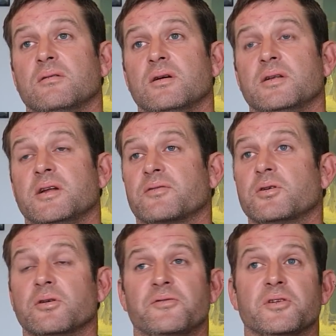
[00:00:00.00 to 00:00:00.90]
and then I've
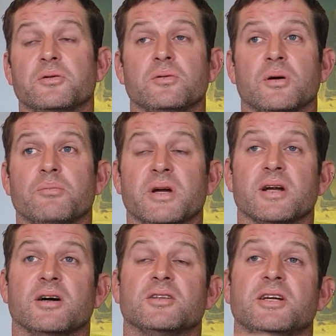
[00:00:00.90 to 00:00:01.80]
caught a few on me.
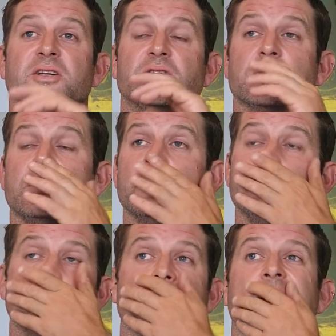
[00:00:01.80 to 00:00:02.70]
I did try
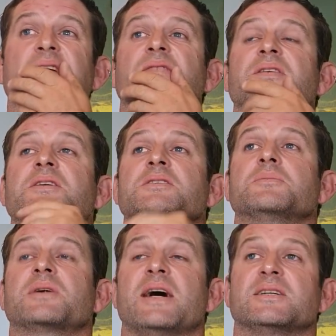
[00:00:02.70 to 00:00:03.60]
mid-match fitting
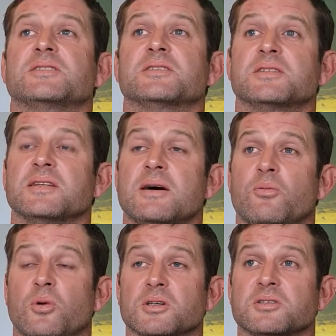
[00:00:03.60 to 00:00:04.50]
some casters, and that
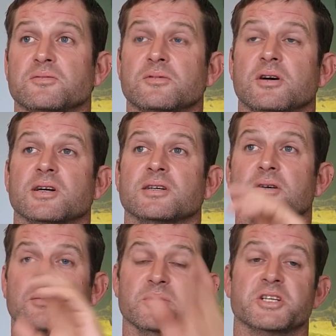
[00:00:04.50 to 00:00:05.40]
wasn't right
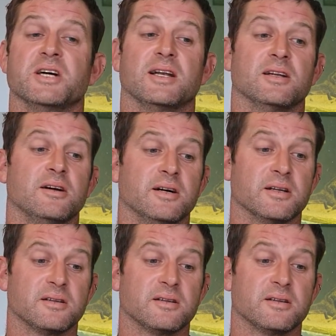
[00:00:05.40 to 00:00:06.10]
on the shallow line.